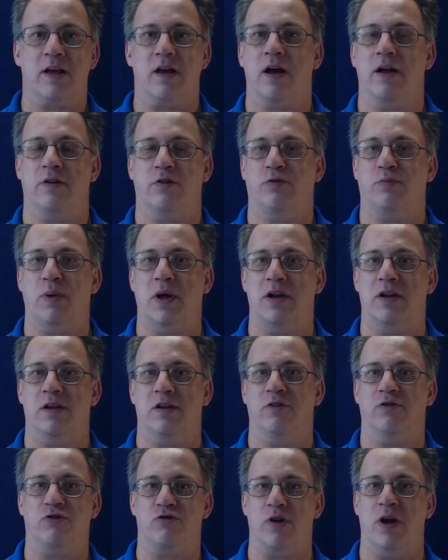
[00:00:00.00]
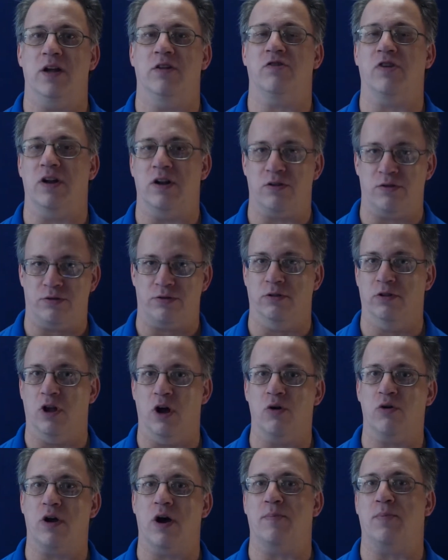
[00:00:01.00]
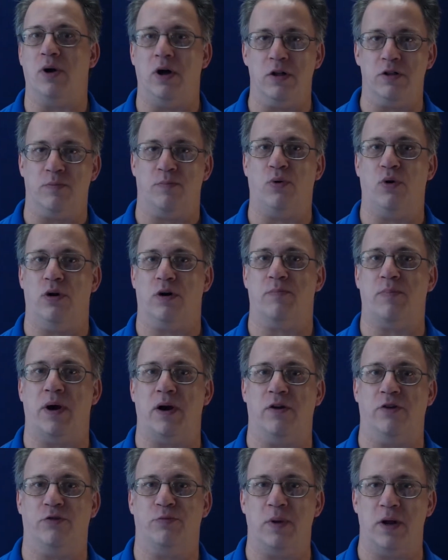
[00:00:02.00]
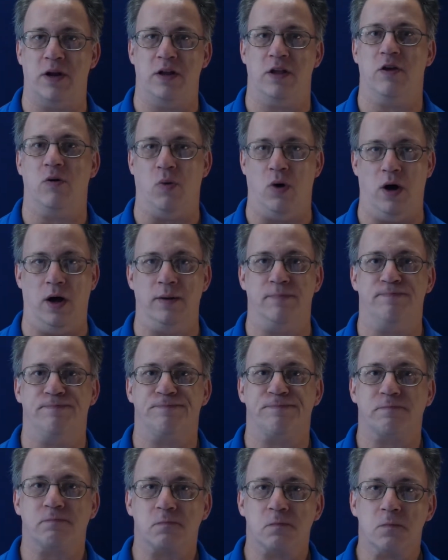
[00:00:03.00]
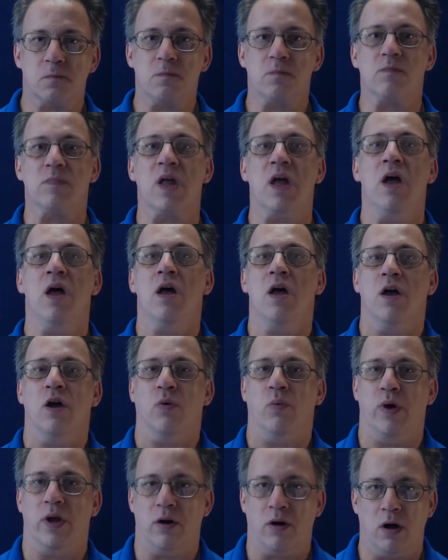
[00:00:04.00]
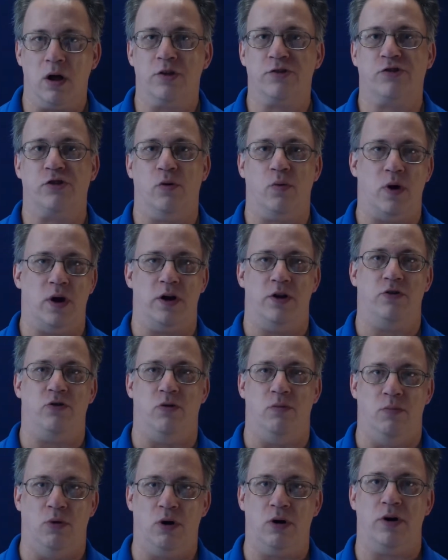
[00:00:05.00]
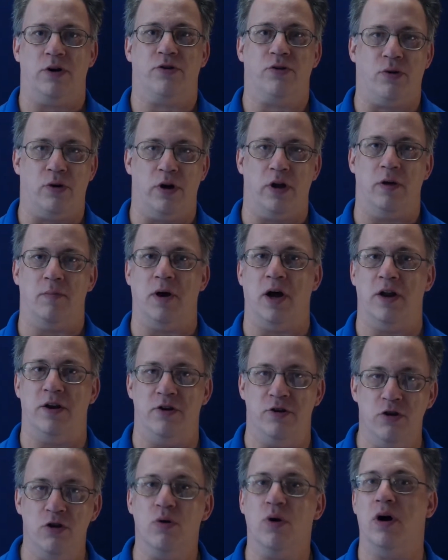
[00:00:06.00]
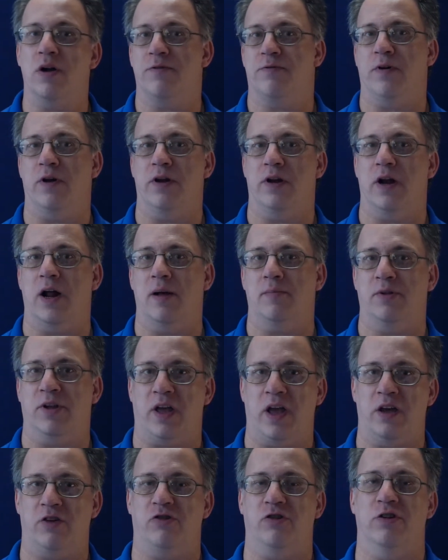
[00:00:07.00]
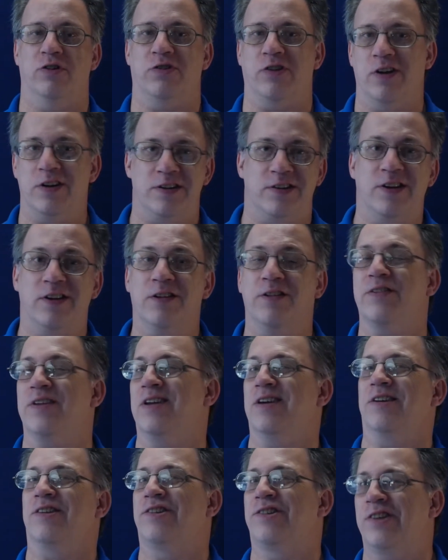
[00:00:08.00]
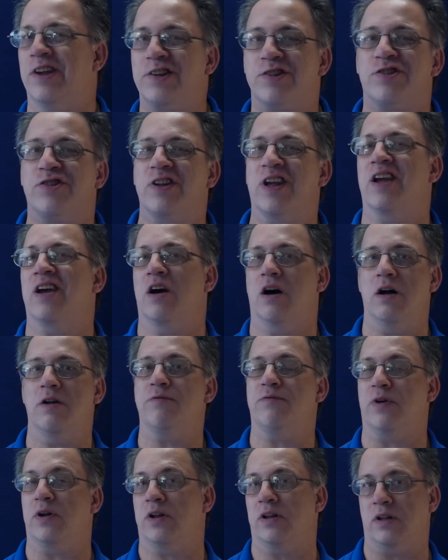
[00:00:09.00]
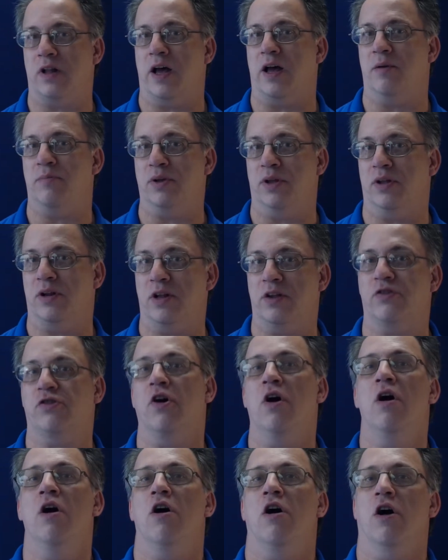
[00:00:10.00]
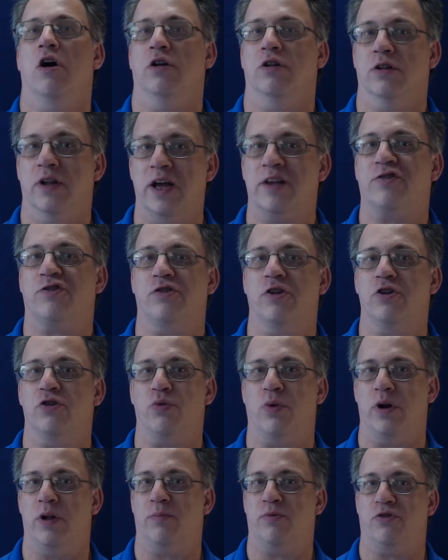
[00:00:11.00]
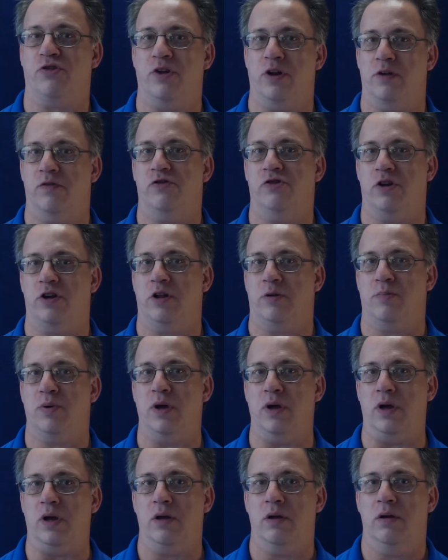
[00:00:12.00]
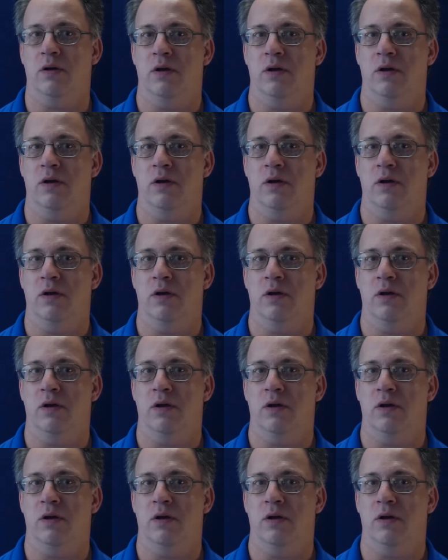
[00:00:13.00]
kind of spending constraints and load up all the pork barrel spending you want. We also want to do a moratorium on new unfunded obligations until the existing unfunded liabilities are less than 20% of GDP.